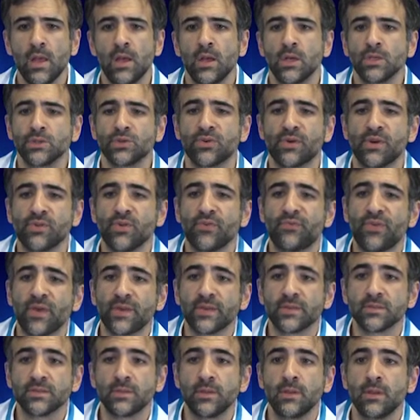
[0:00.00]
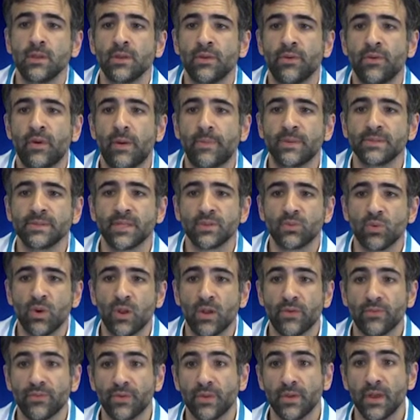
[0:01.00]
So radiofrequency represents one
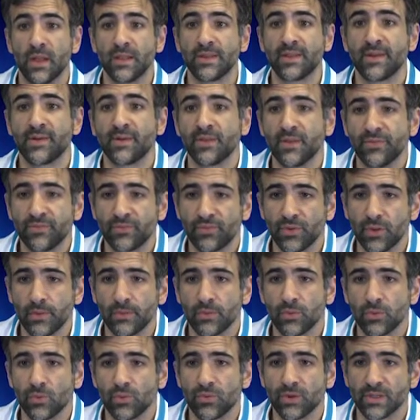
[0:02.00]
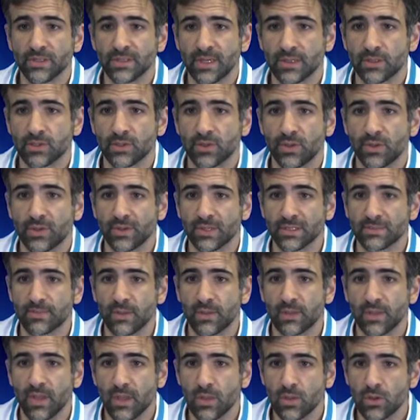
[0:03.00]
of the alternative treatments to resection and
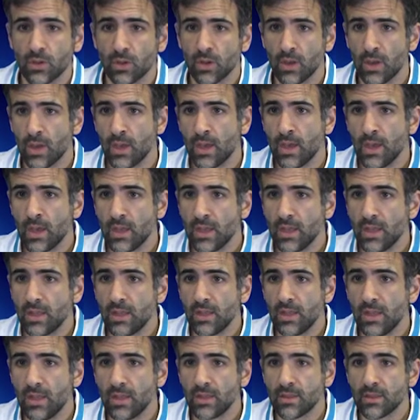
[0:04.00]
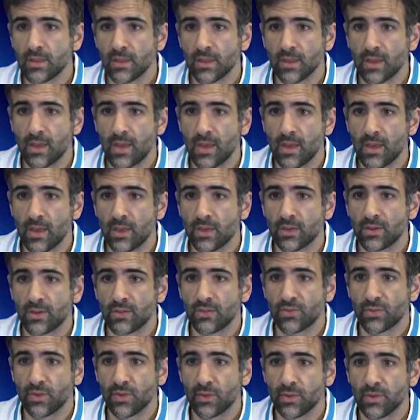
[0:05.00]
transplantation. It is a
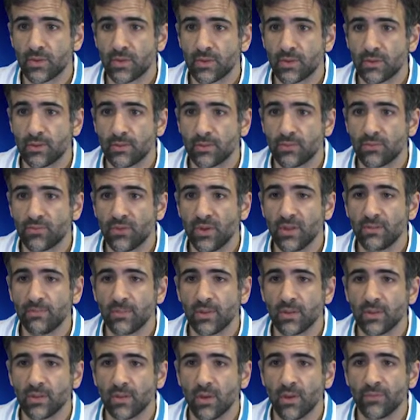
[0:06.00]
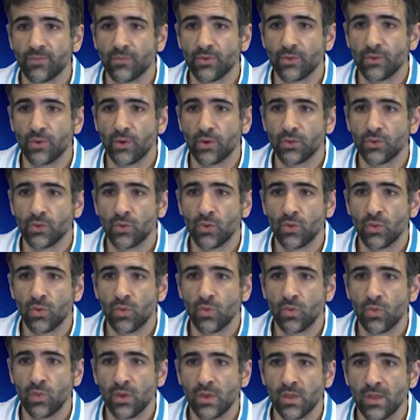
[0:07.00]
treatment of the nodule
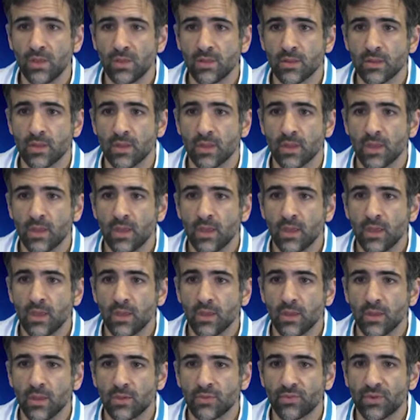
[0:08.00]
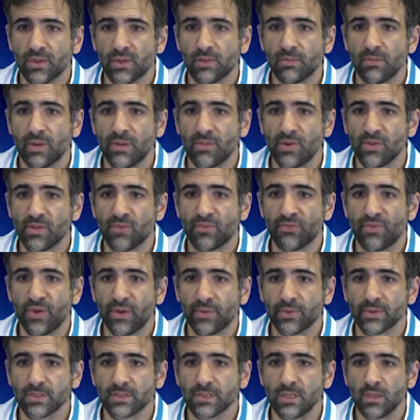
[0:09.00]
who is treated by
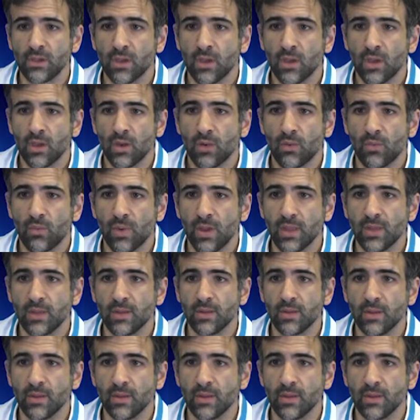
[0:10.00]
radiofrequency with